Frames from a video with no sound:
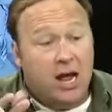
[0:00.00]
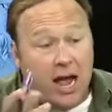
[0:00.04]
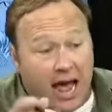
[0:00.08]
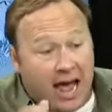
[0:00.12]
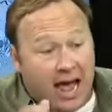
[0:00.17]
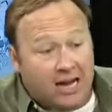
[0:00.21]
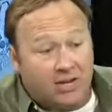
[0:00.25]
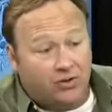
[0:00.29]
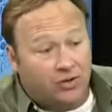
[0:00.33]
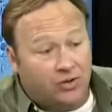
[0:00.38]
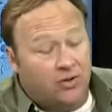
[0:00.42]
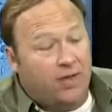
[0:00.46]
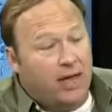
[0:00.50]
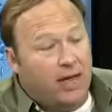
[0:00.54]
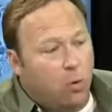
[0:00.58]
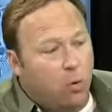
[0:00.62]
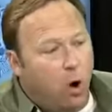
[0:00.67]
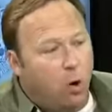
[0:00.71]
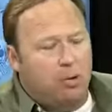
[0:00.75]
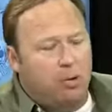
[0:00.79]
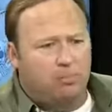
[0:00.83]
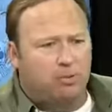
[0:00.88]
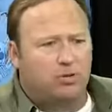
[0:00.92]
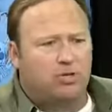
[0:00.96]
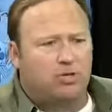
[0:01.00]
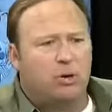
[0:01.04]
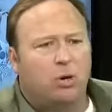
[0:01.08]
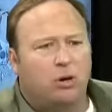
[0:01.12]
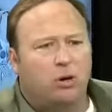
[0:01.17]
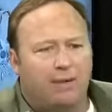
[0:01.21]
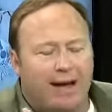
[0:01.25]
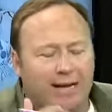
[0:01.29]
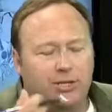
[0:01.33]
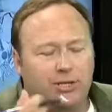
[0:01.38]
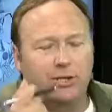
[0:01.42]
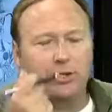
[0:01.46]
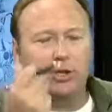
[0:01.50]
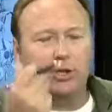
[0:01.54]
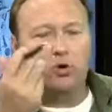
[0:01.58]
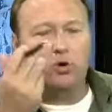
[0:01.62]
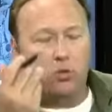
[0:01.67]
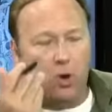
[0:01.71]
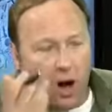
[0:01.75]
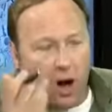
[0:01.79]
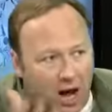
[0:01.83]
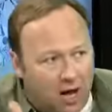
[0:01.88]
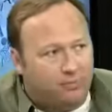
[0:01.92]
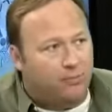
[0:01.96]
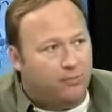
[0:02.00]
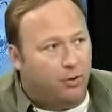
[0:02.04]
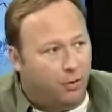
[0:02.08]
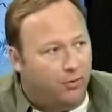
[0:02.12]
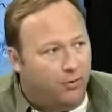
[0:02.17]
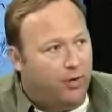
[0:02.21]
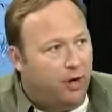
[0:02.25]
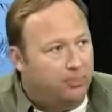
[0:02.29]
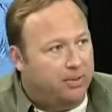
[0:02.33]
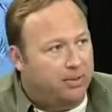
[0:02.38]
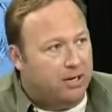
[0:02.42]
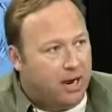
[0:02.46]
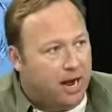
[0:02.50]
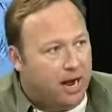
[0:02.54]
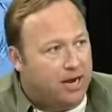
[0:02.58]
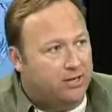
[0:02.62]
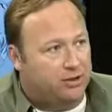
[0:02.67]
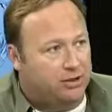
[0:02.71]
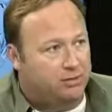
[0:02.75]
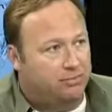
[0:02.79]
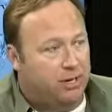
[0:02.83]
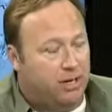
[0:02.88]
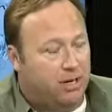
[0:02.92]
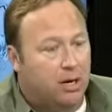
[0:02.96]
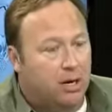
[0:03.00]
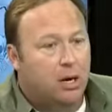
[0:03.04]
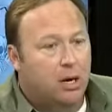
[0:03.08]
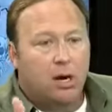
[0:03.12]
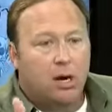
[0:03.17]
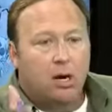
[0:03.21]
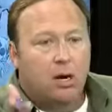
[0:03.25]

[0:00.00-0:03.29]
Actually, they won't. People say, well, I just grovel. They'll be nice to me.